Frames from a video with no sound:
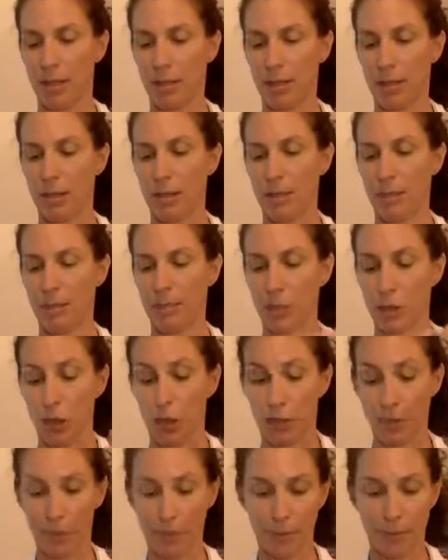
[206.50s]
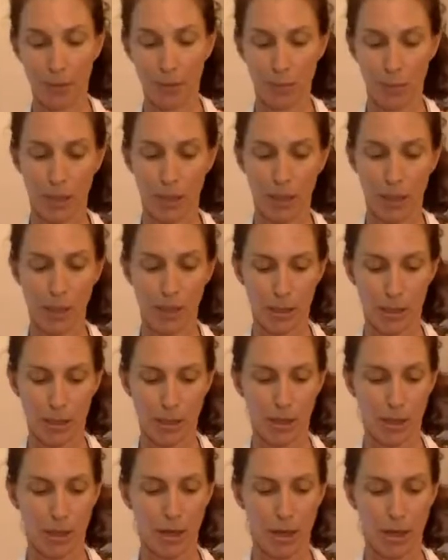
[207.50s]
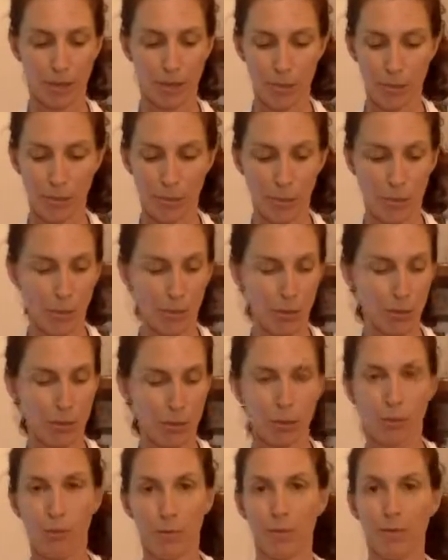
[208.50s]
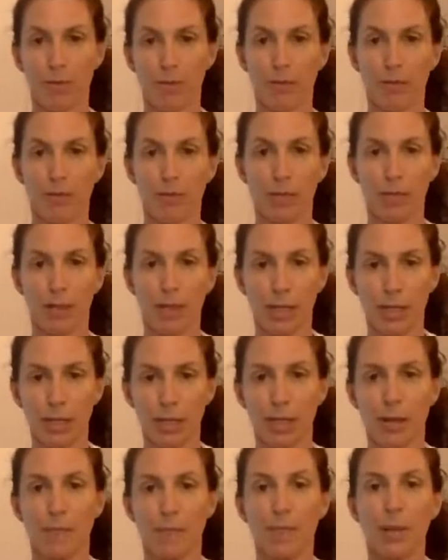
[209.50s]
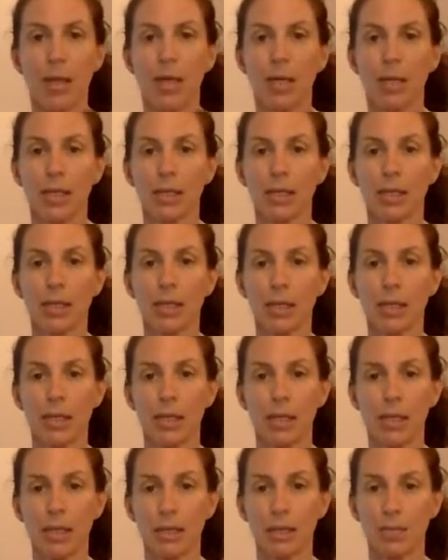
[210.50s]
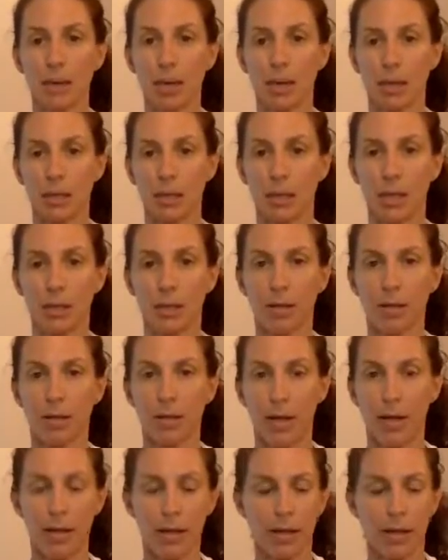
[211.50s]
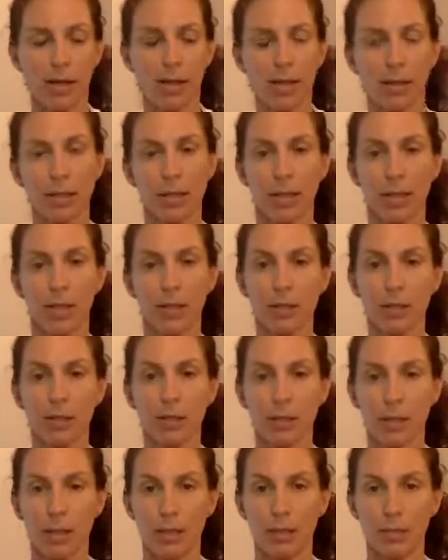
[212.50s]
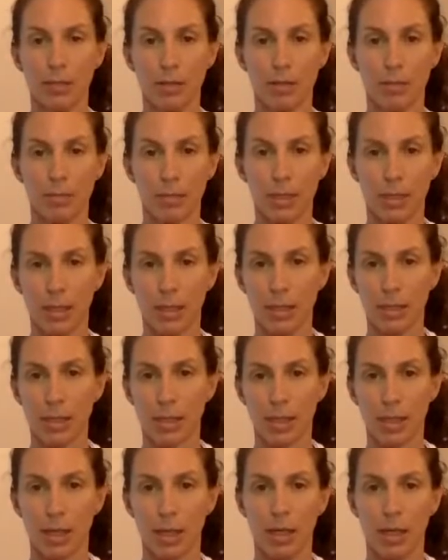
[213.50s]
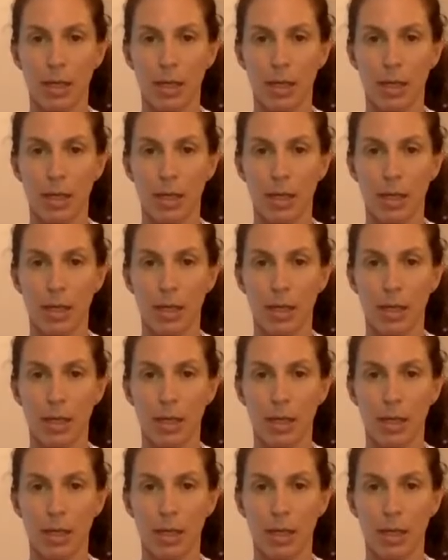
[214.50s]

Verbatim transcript: um, sharp. So we need to have some adult supervision for the next step. This is a cheese box cutter, and on the side you'll see there's some slicing